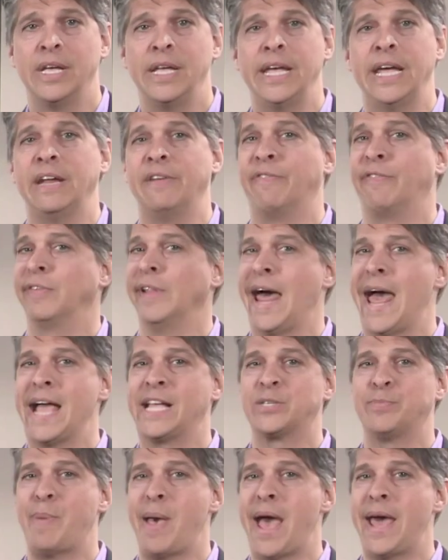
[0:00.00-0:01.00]
It
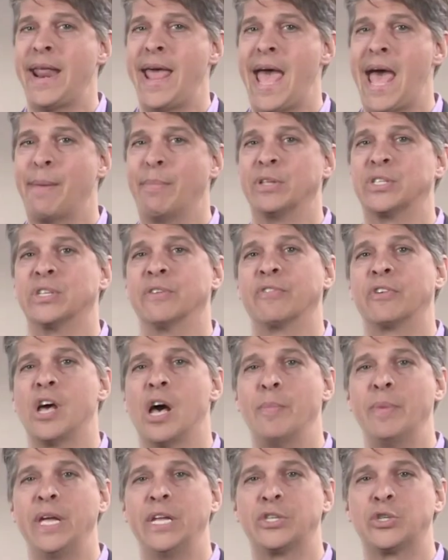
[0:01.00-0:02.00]
flags bad habits of
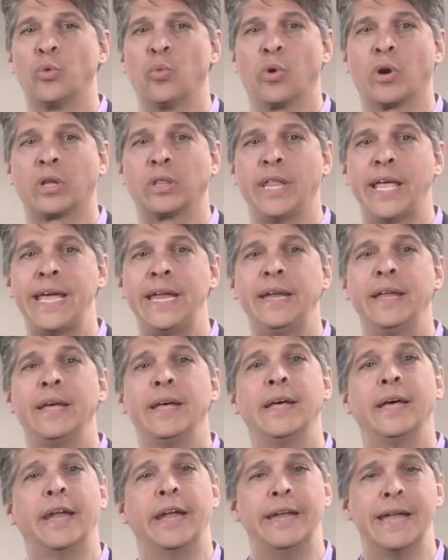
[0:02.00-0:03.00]
coming into work late,
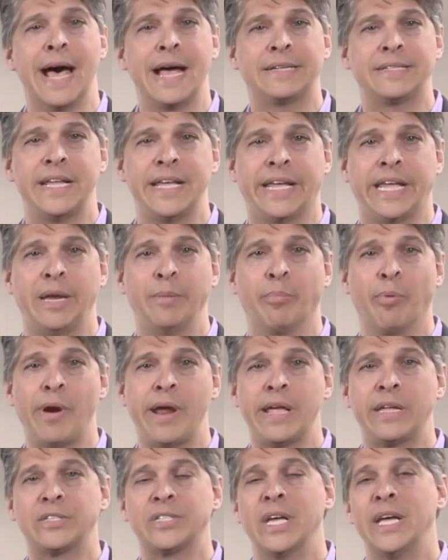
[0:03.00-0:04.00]
not taking
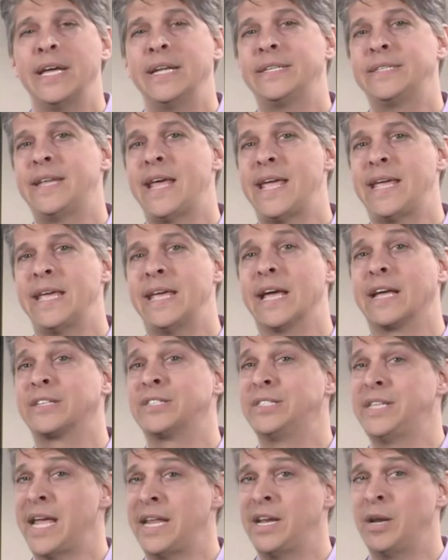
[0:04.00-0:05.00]
breaks, taking
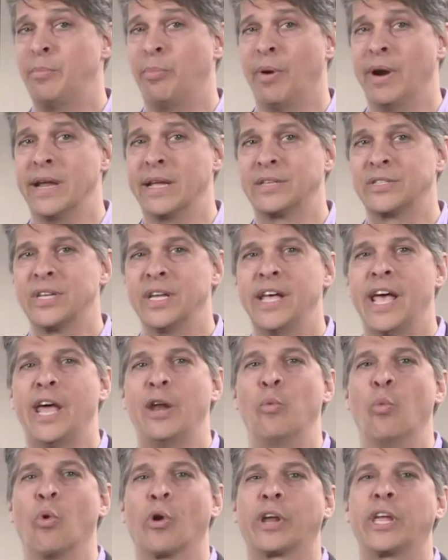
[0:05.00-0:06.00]
extended breaks,
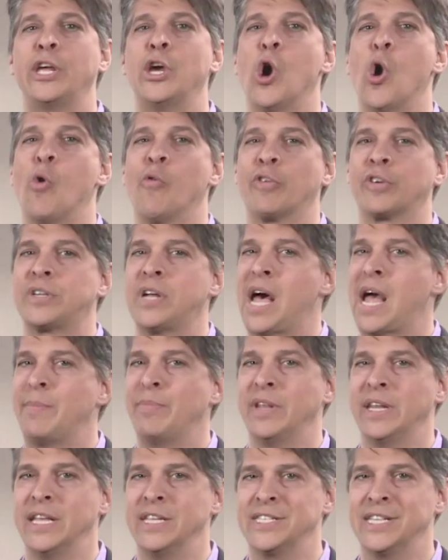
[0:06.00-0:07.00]
and working overtime
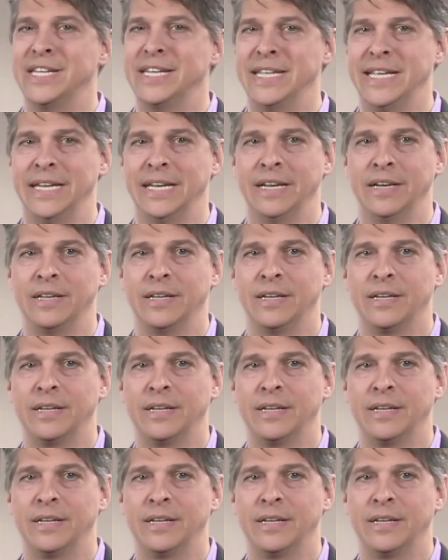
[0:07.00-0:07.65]
that isn't needed.